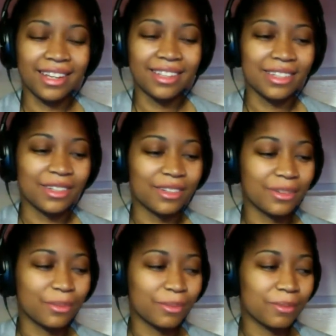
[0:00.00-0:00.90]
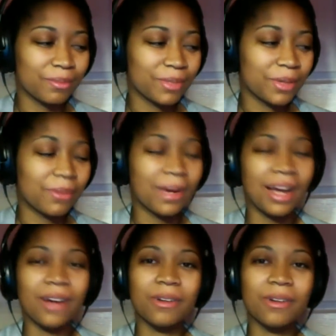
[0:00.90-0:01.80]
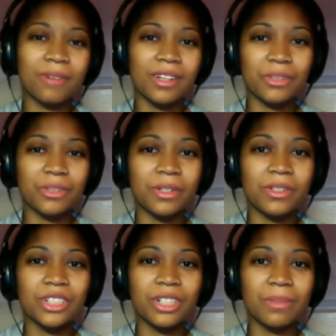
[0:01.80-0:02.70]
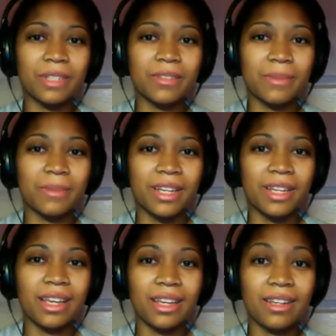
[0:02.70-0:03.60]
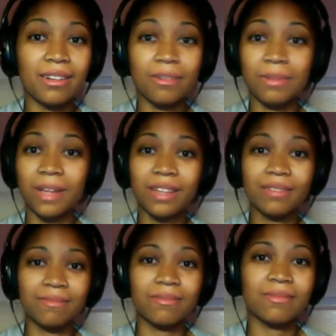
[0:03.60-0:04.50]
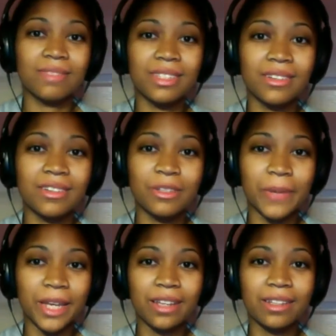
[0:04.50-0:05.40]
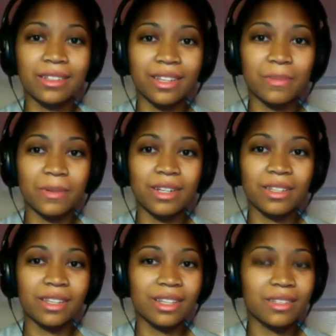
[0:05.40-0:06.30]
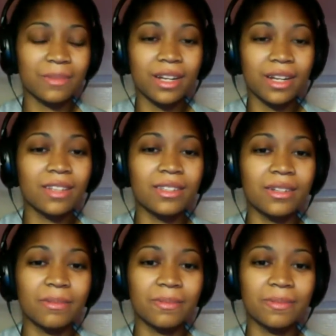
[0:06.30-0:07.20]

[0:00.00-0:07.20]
So, so wow, entrepreneurship has been in your blood, so to speak. That's pretty awesome.